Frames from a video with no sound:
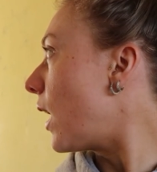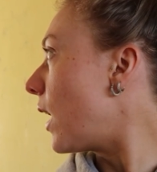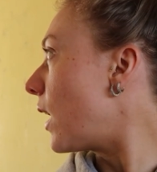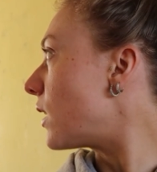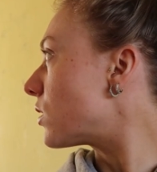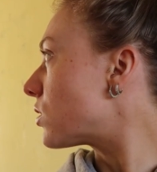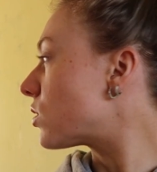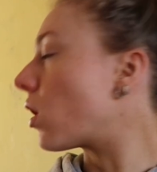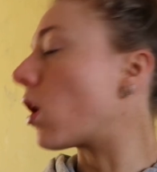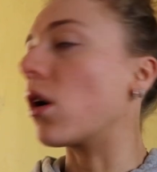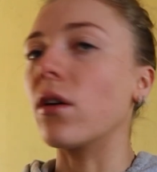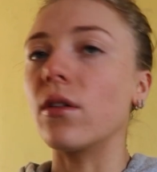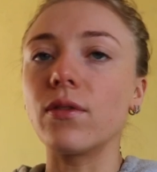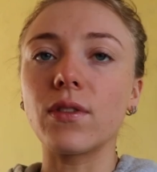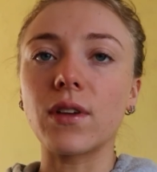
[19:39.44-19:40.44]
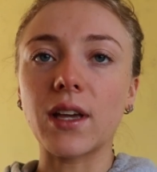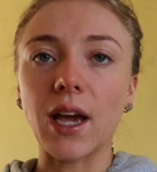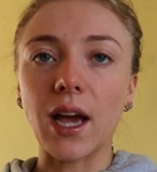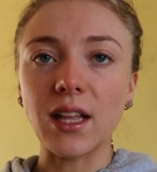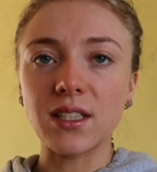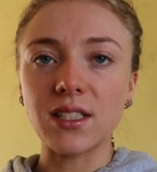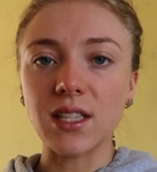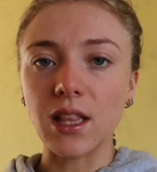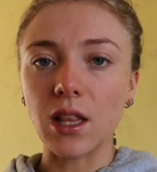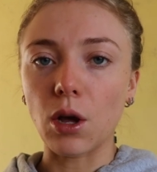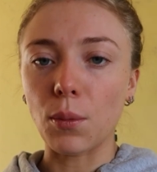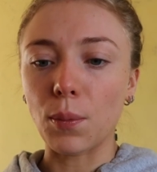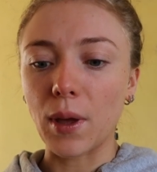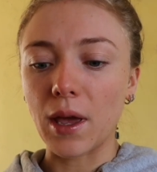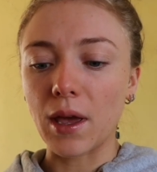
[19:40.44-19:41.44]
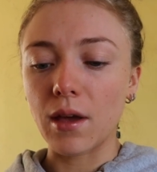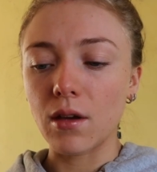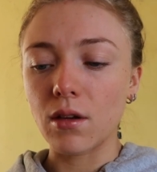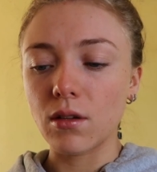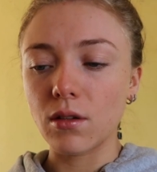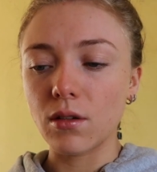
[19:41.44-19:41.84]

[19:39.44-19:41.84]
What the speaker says: it sort of gets a little bit,